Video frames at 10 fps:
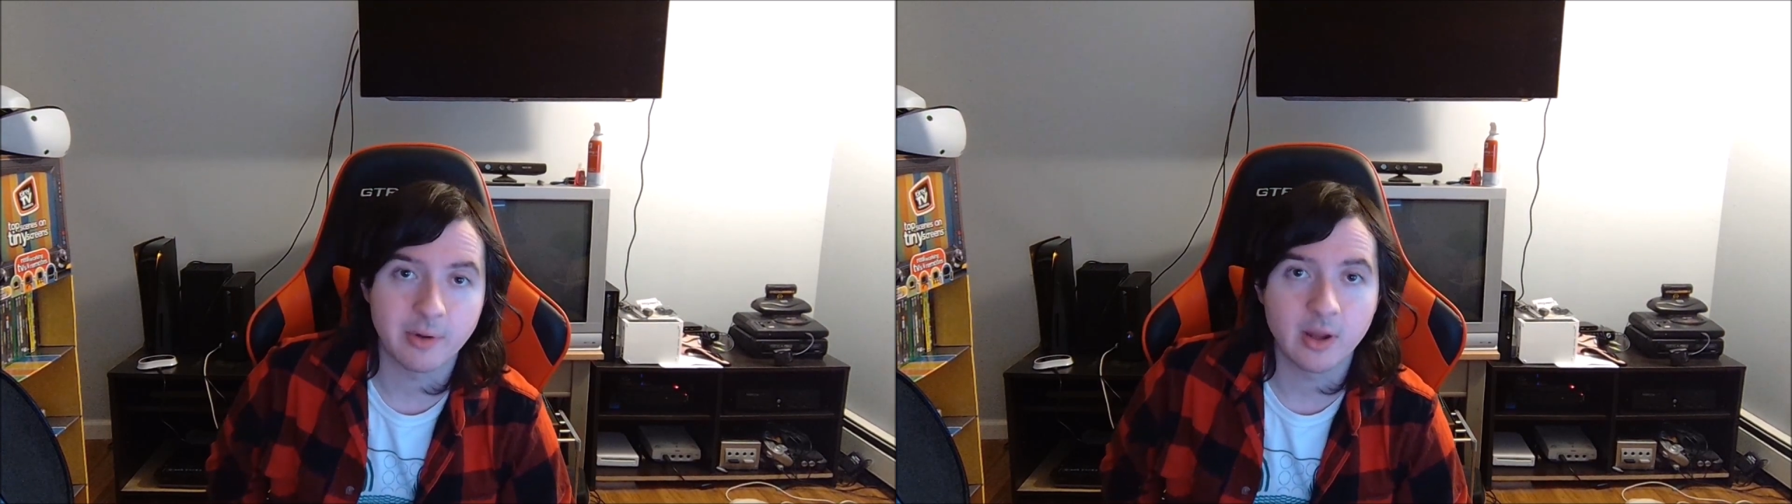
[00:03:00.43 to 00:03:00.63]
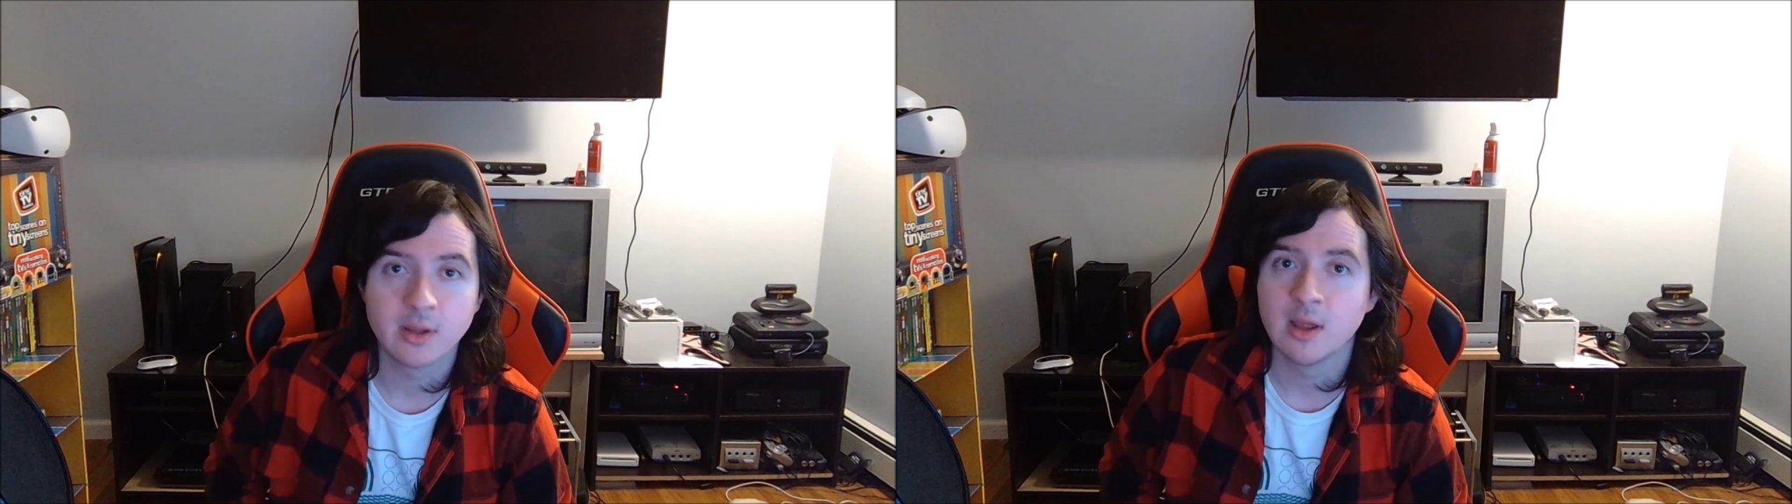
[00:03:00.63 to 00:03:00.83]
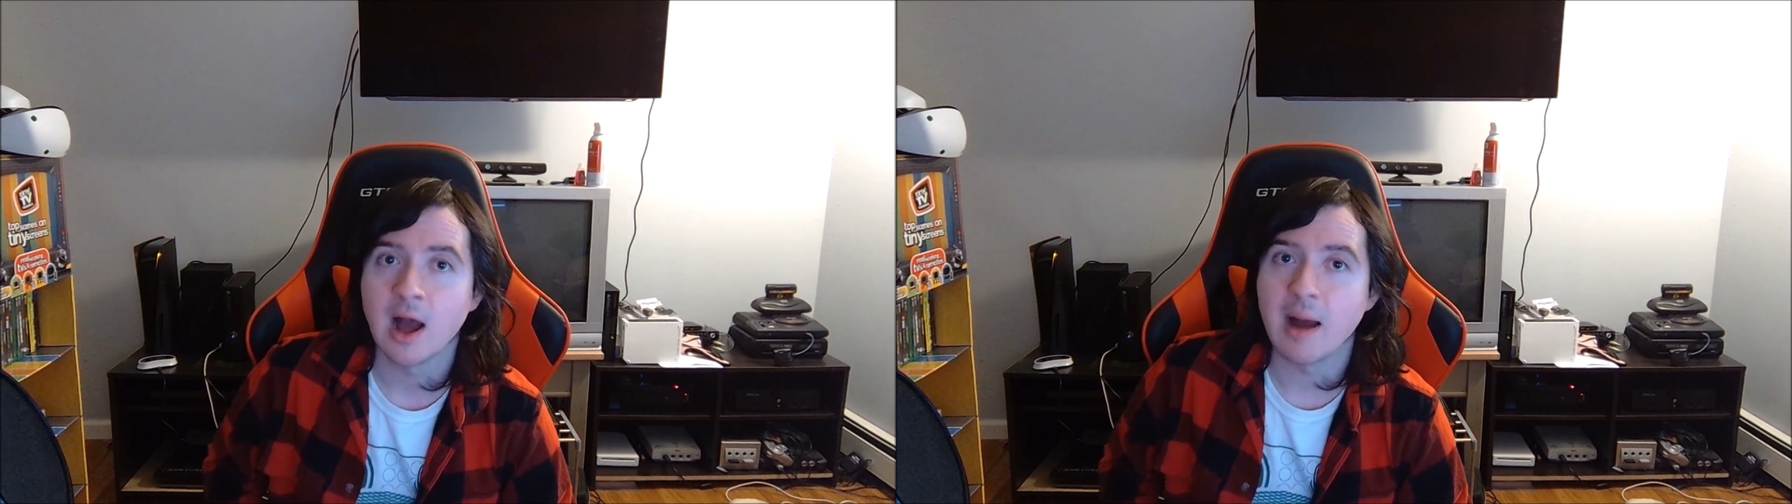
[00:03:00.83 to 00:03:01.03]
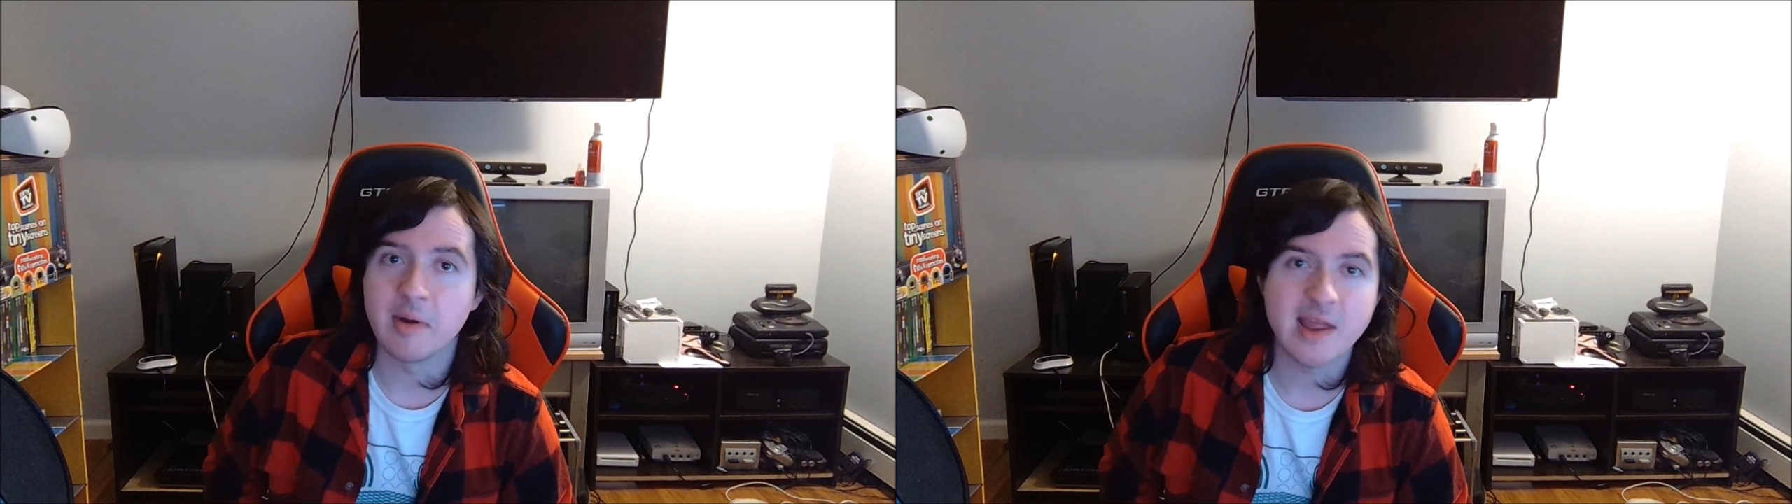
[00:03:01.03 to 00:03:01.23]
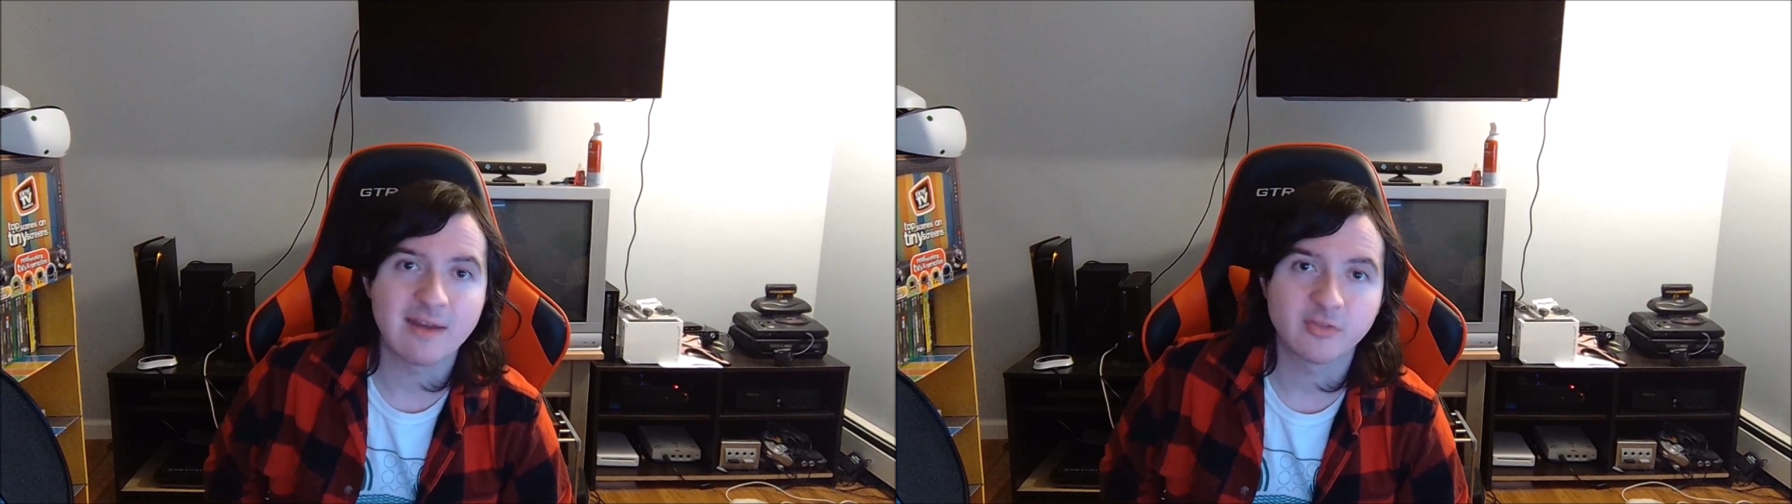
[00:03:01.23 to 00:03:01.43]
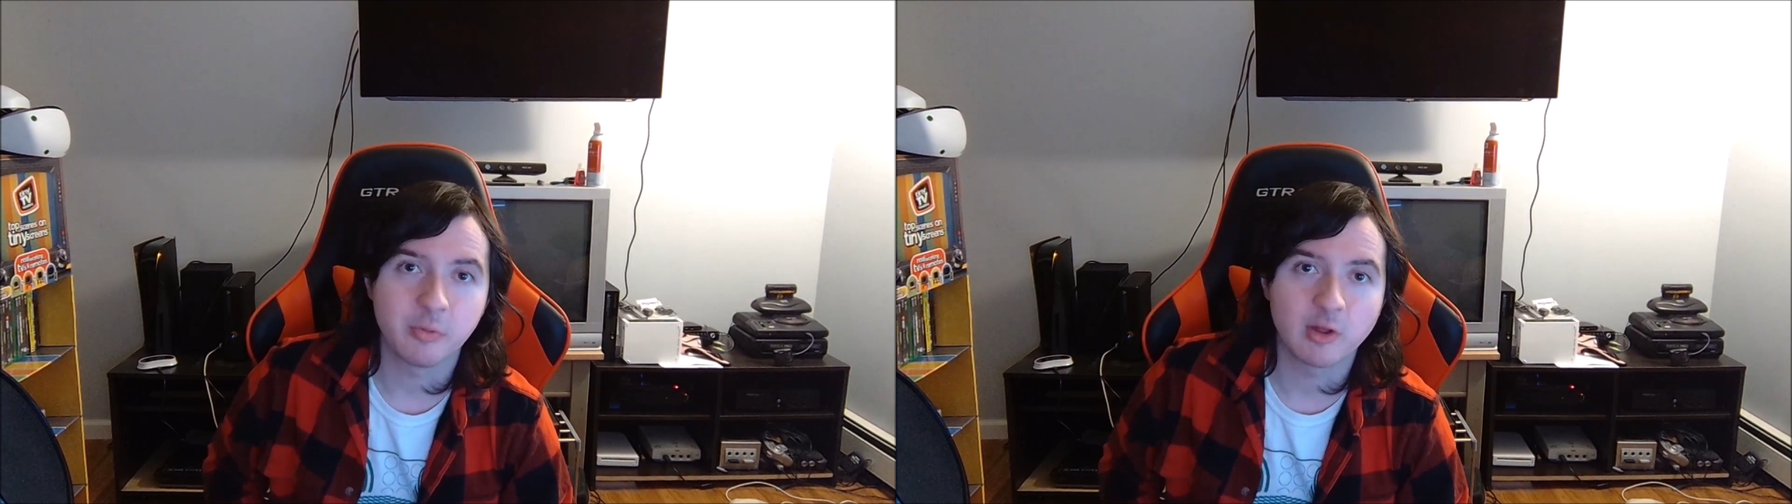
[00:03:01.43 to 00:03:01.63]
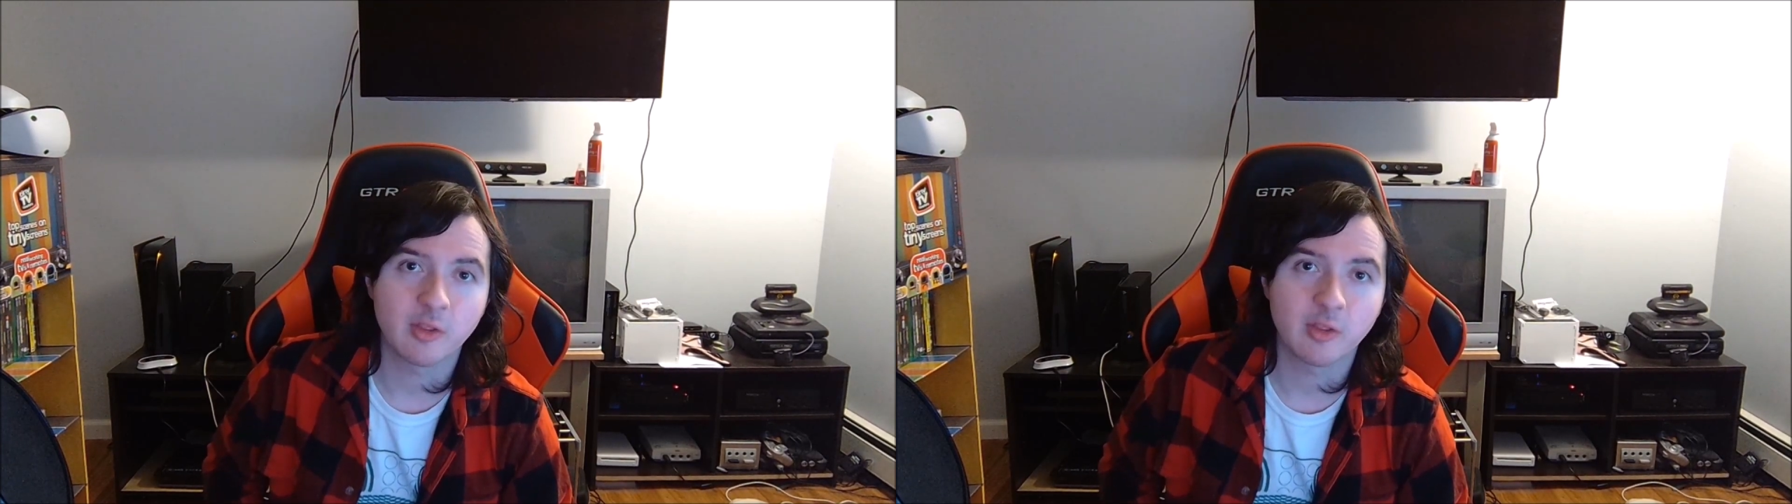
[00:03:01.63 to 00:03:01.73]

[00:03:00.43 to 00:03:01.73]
but I might have to plug the